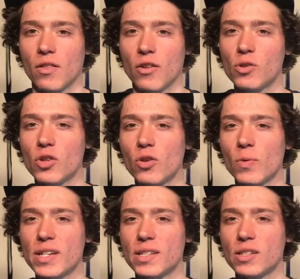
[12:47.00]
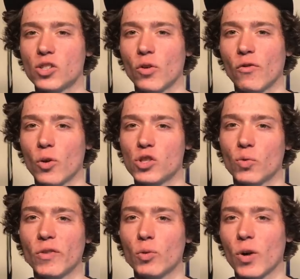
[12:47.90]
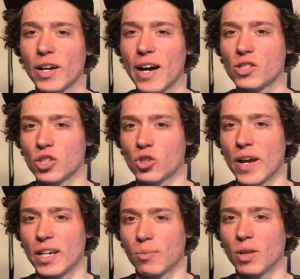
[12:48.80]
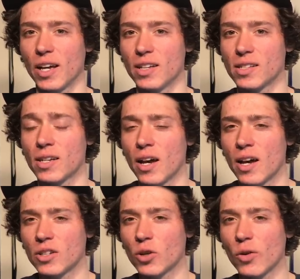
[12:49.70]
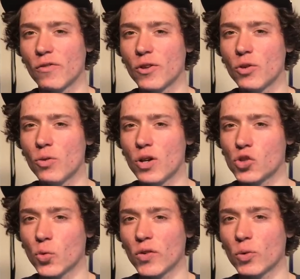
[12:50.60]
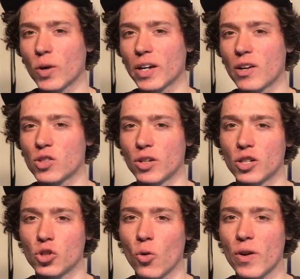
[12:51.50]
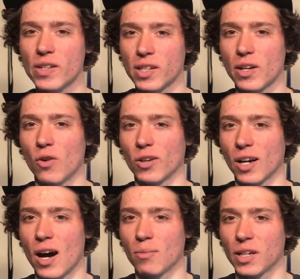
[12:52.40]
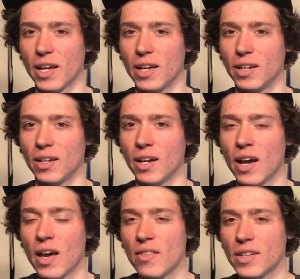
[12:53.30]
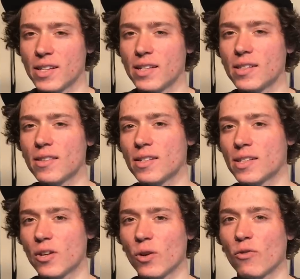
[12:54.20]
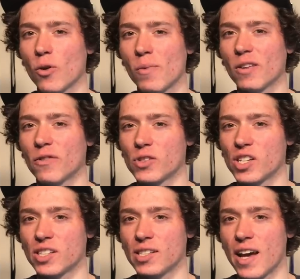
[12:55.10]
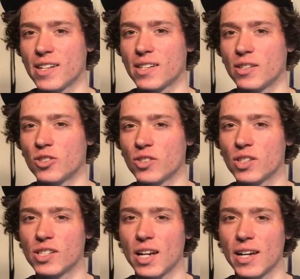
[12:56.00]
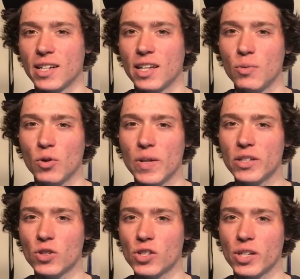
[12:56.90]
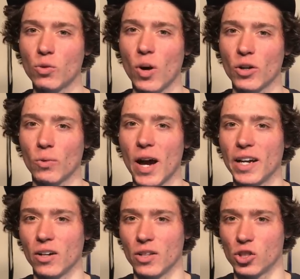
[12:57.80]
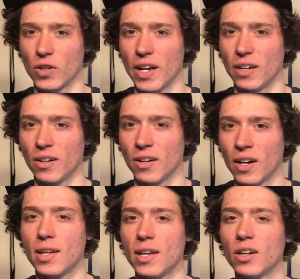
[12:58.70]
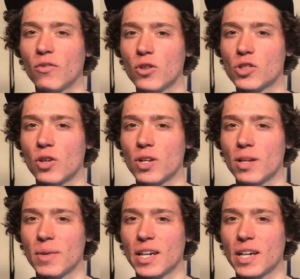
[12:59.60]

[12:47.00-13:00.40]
Those are the reasons to avoid Zwift workouts and training plans. To review, Zwift workouts are notoriously overcomplicated. This isn't the secret formula for success, it's just designed to keep you interested while you're riding on the trainer. Intervals don't need to be